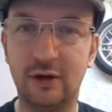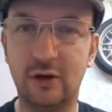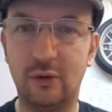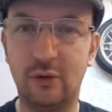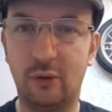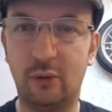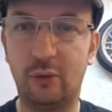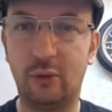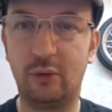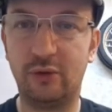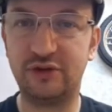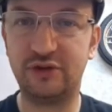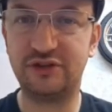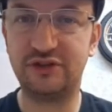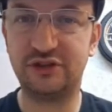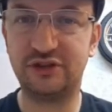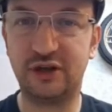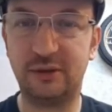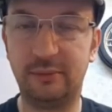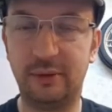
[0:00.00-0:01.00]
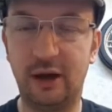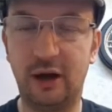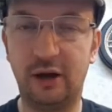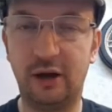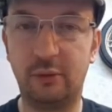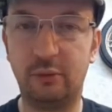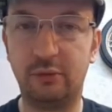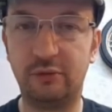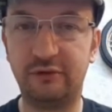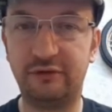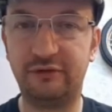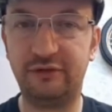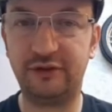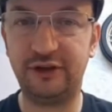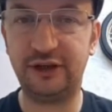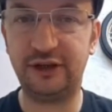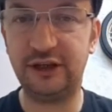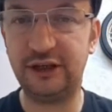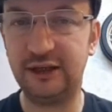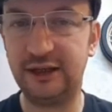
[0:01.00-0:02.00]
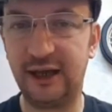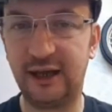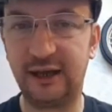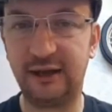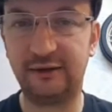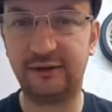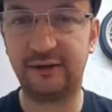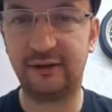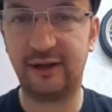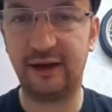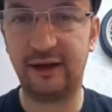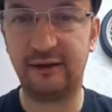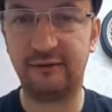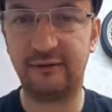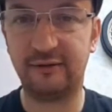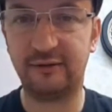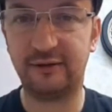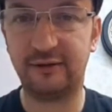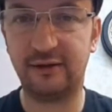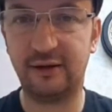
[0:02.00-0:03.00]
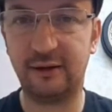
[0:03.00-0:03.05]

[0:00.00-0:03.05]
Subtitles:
Oh, this is going to be hard. I wonder if you can get into there and...